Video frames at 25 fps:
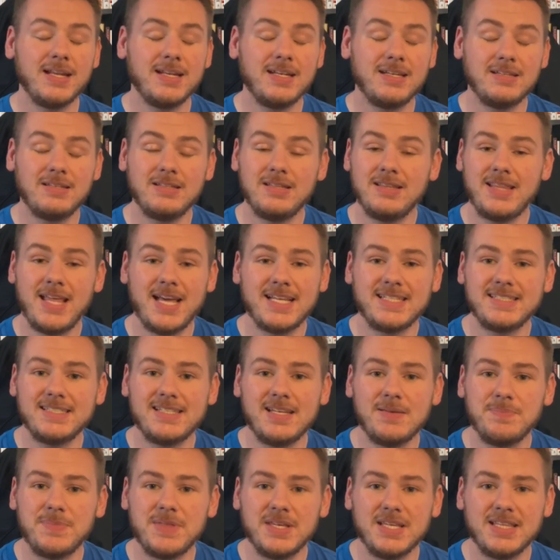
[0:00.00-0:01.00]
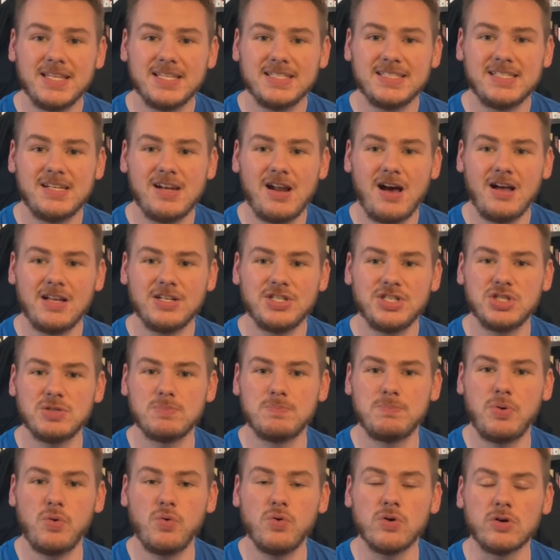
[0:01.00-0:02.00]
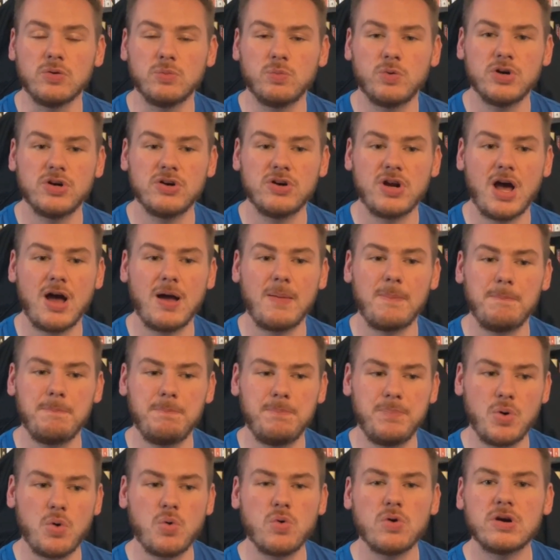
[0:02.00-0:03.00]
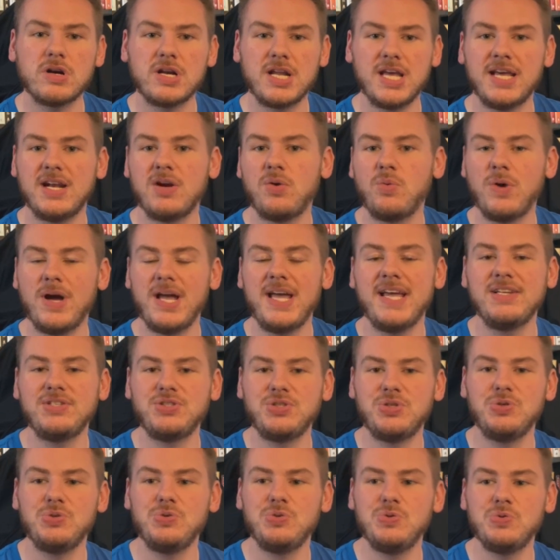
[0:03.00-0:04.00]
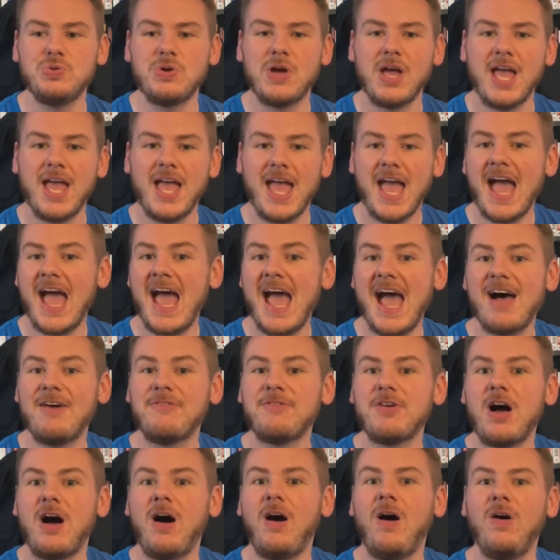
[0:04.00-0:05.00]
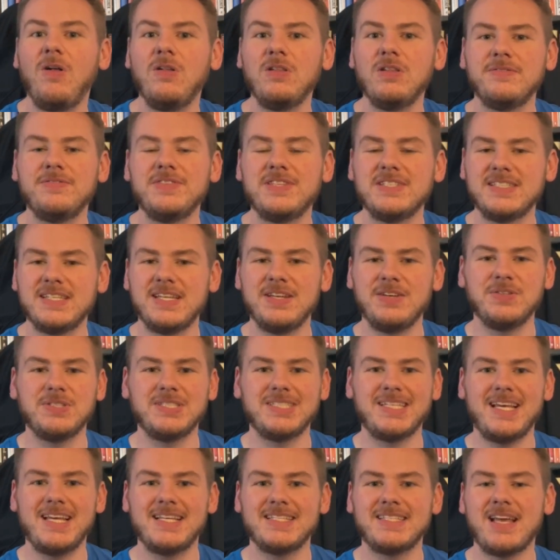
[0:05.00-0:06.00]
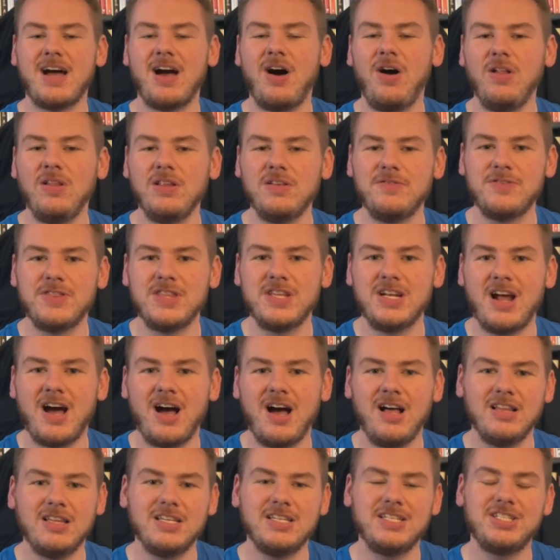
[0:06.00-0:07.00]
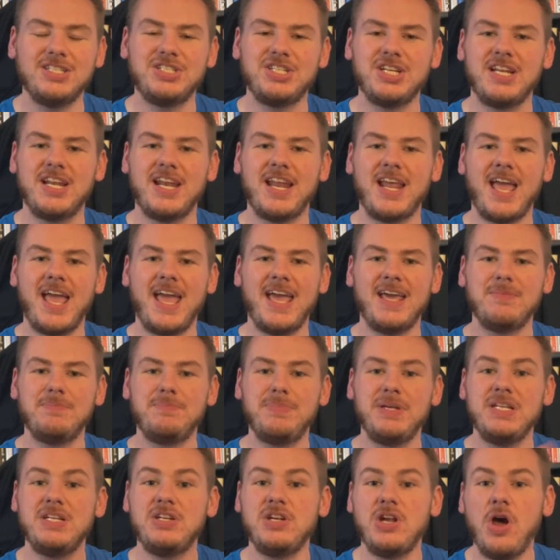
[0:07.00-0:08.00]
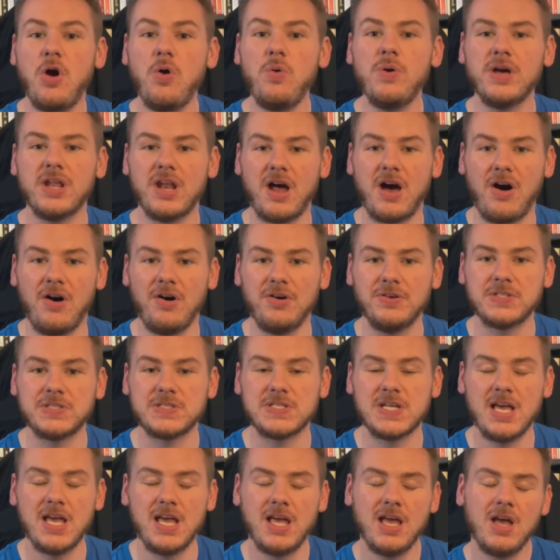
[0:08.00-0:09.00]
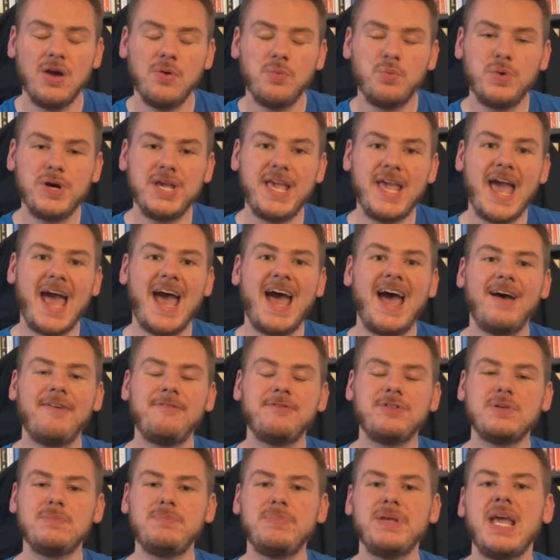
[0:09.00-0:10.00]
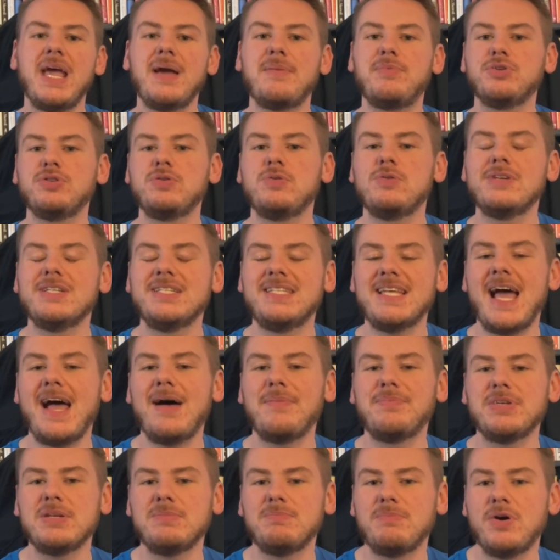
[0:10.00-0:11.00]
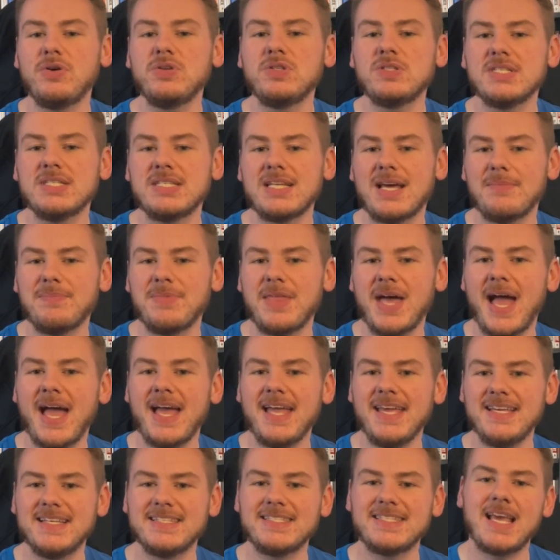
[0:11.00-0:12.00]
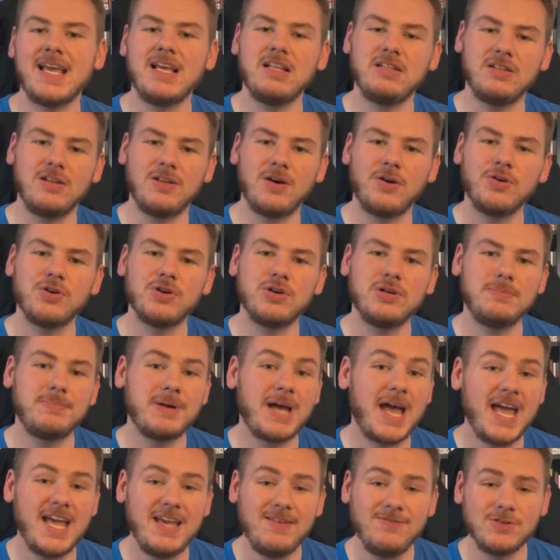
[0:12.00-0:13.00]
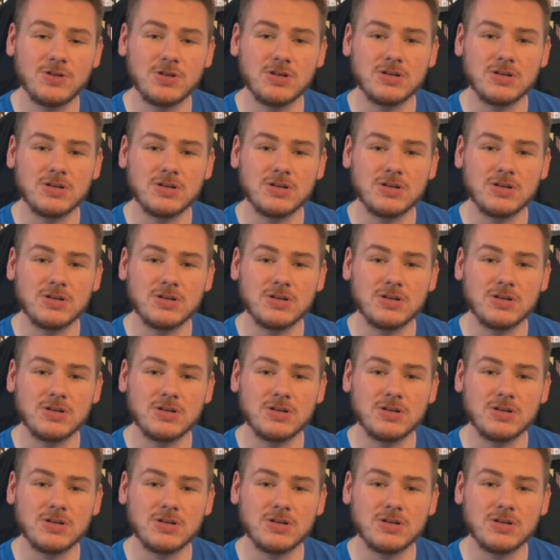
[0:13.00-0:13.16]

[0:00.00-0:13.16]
That's something that's not just born. We're not born in a way to have all of the skill sets, all of the knowledge, and be know-it-alls. We have to be able to adapt, and most of the time that is a learned behavior.